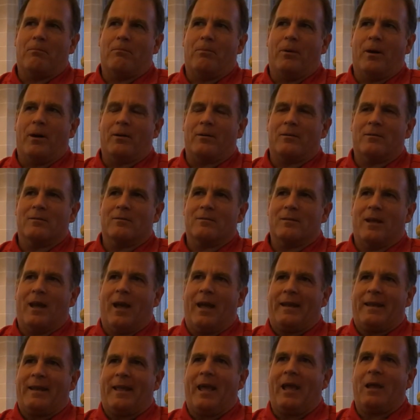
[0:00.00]
but
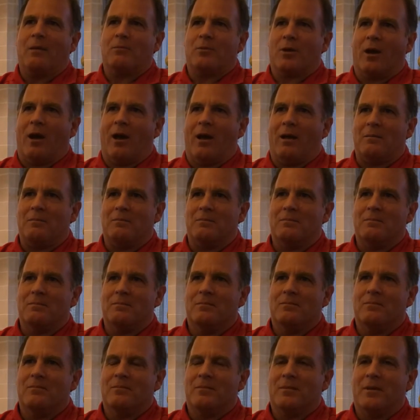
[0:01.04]
at game time,
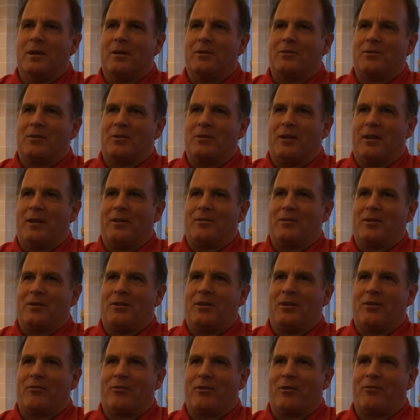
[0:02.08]
it's a
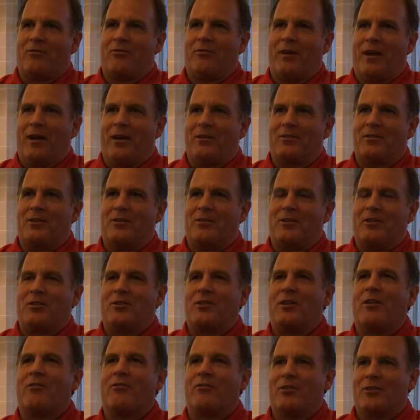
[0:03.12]
different face. It's a
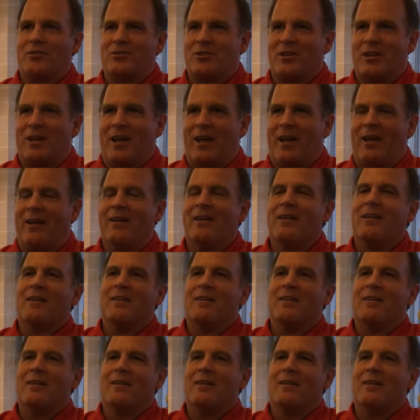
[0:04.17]
different Junayd.